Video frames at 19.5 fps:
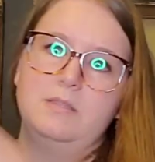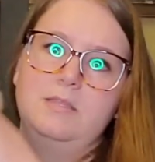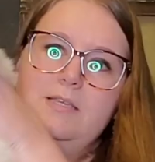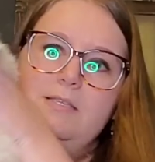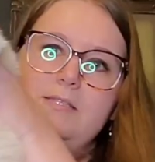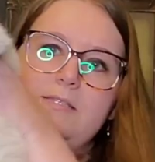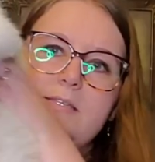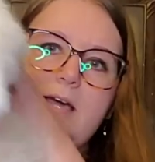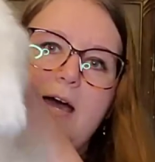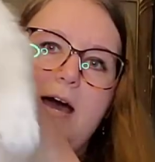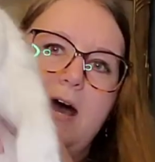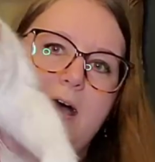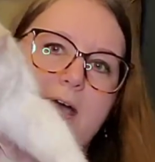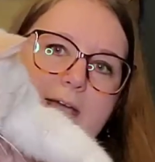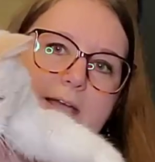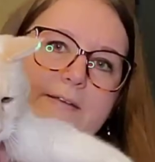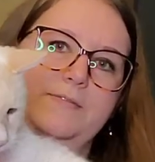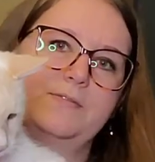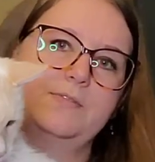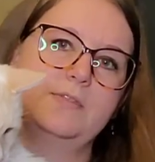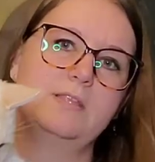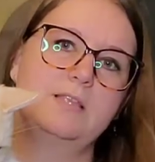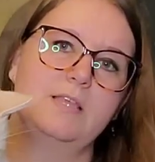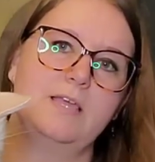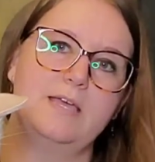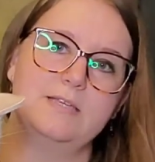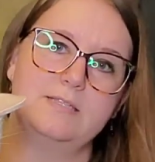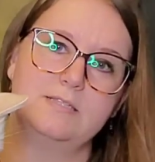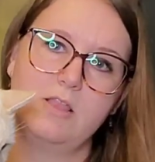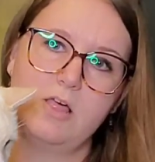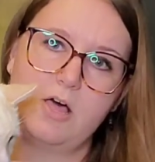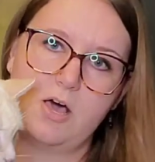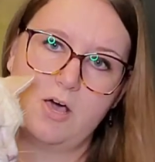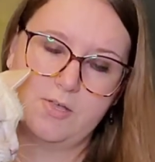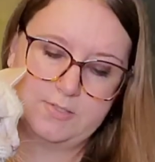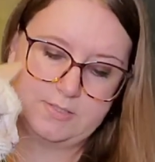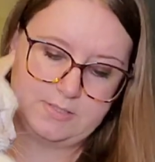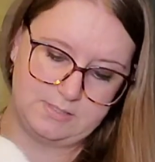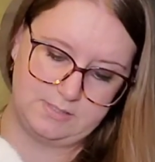This guy has
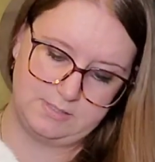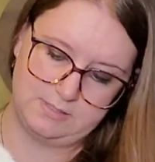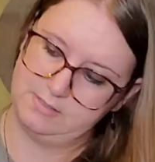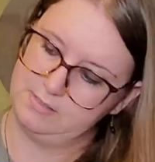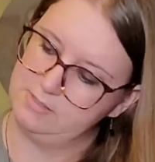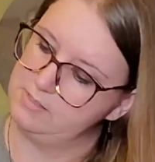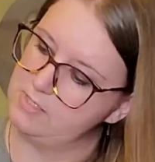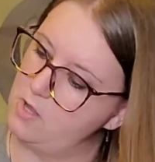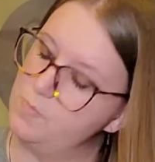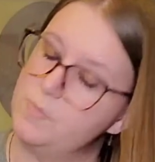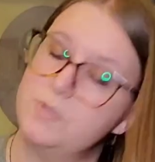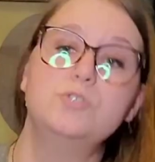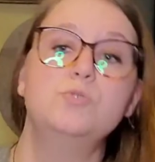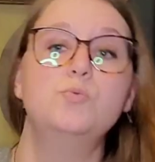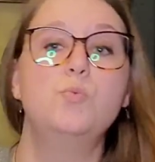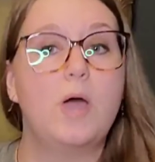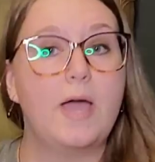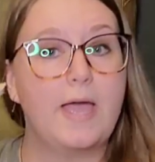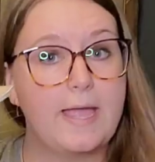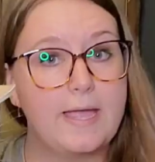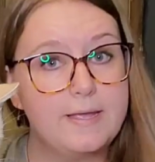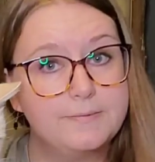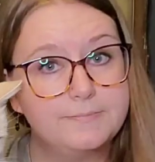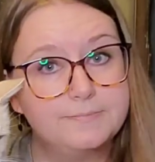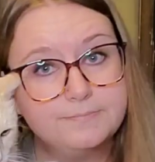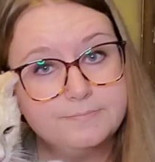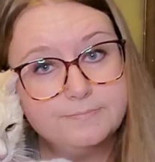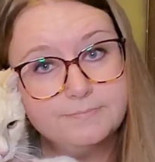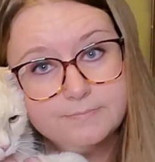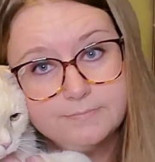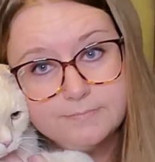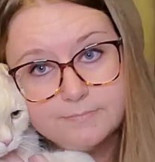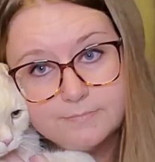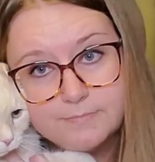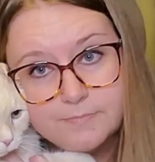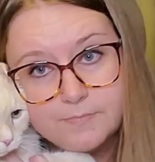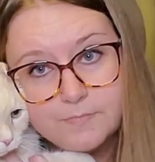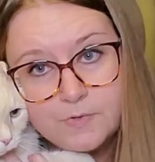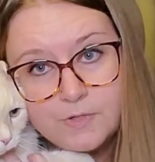lost so much weight.
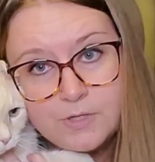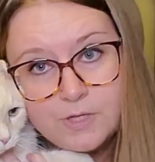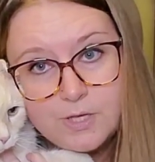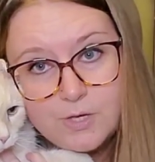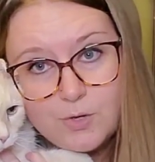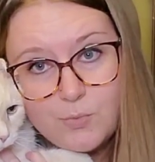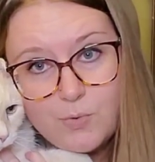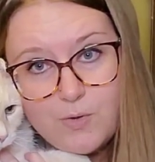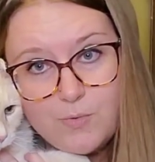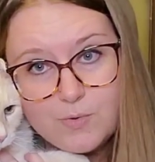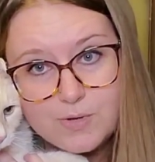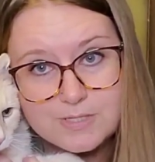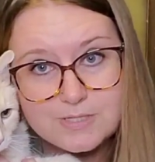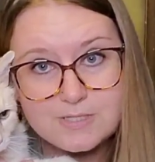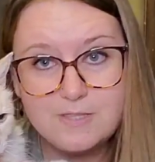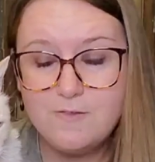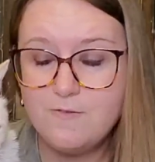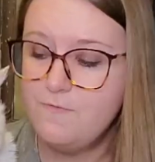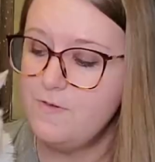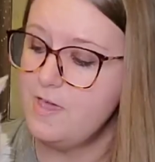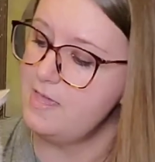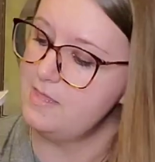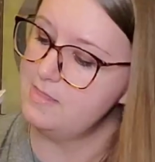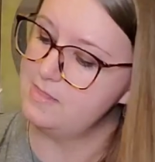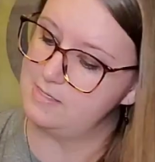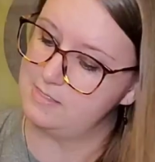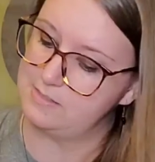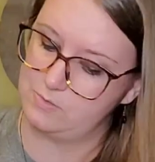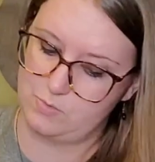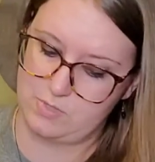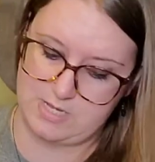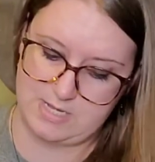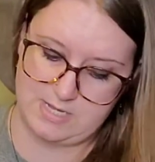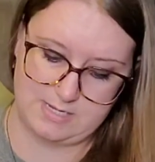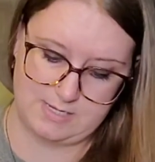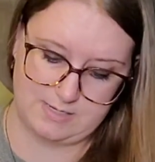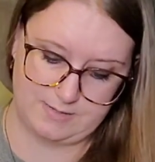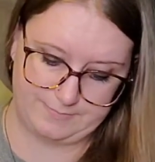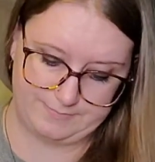We went to the vet this
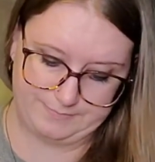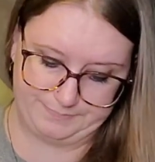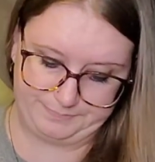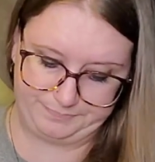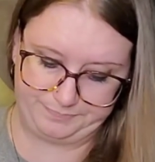week.